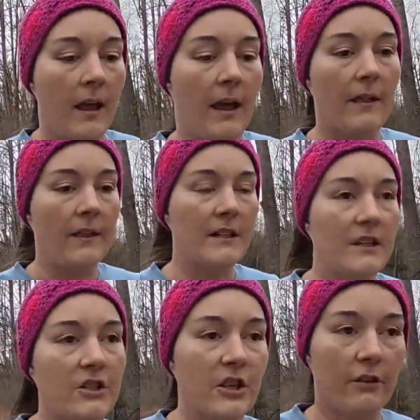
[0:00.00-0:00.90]
And the
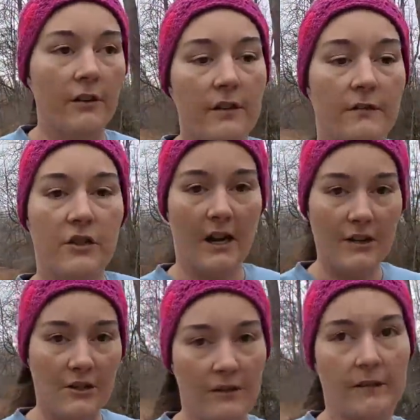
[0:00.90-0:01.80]
degenerative
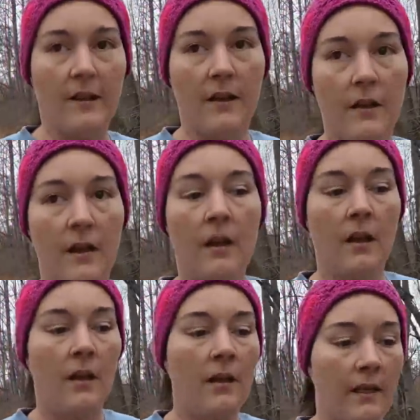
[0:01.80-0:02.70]
changes,
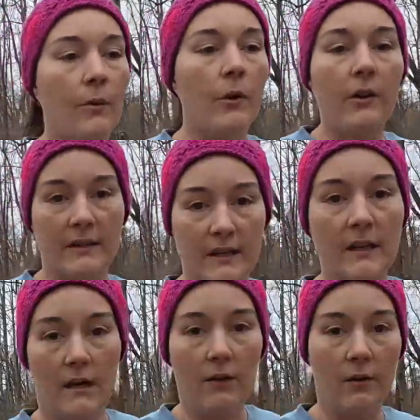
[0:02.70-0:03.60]
they will
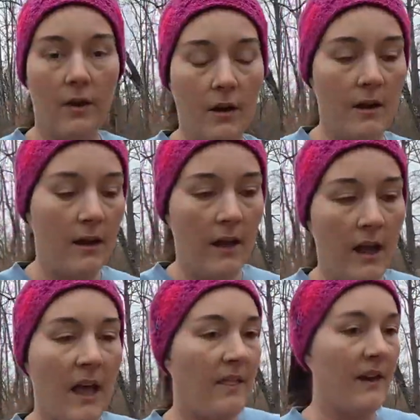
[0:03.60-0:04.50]
continue.
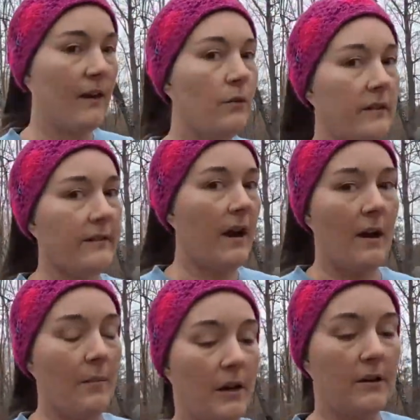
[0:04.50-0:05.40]
They don't stop
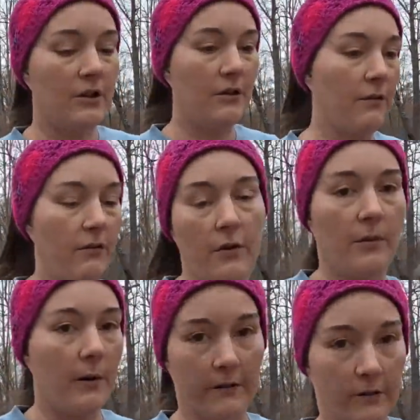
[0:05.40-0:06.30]
because you've thrown a
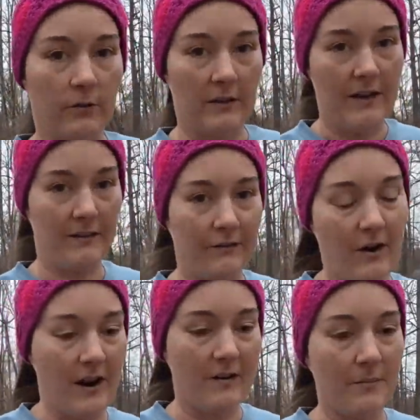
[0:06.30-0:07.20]
muscle relaxer
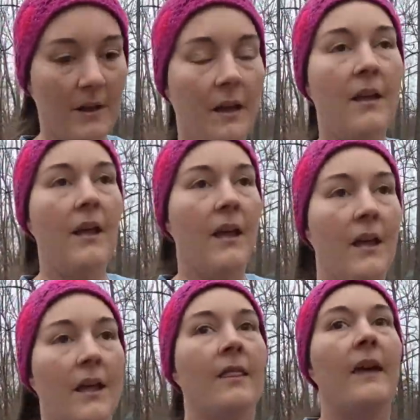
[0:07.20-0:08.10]
at them.
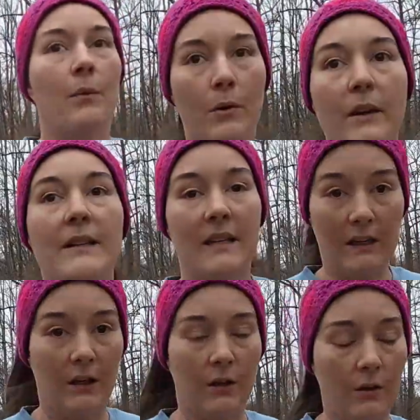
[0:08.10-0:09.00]
They will
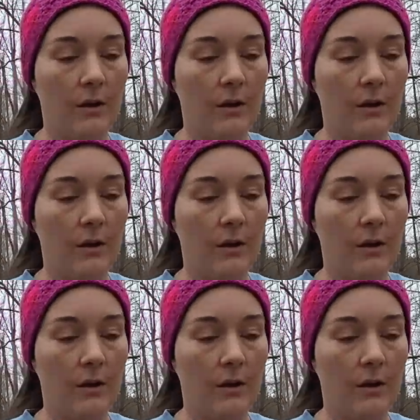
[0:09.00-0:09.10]
continue.